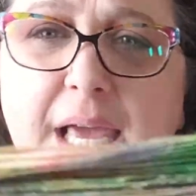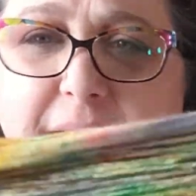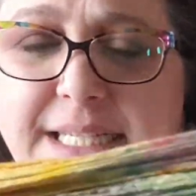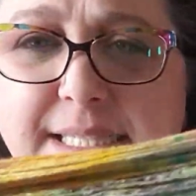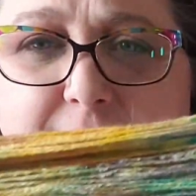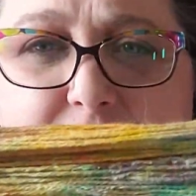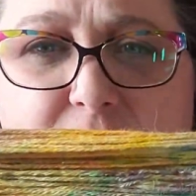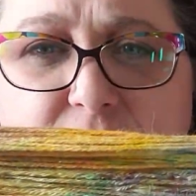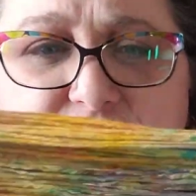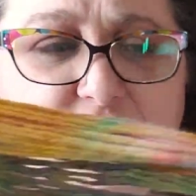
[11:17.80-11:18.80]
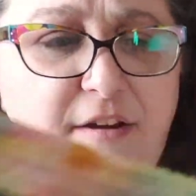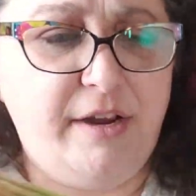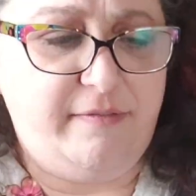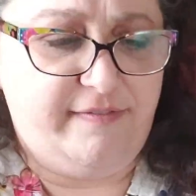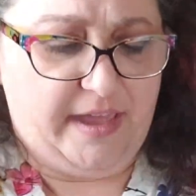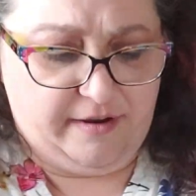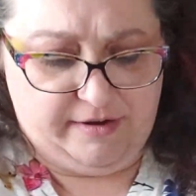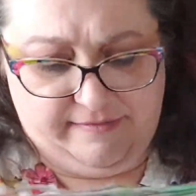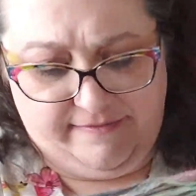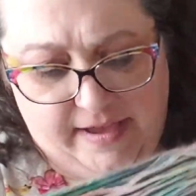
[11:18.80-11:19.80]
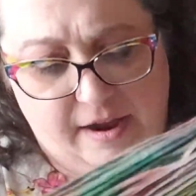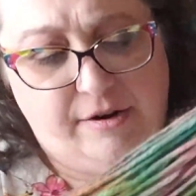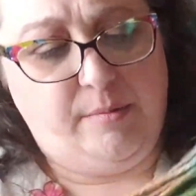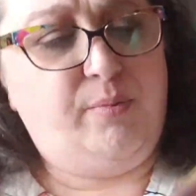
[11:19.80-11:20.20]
And it's still very, very, very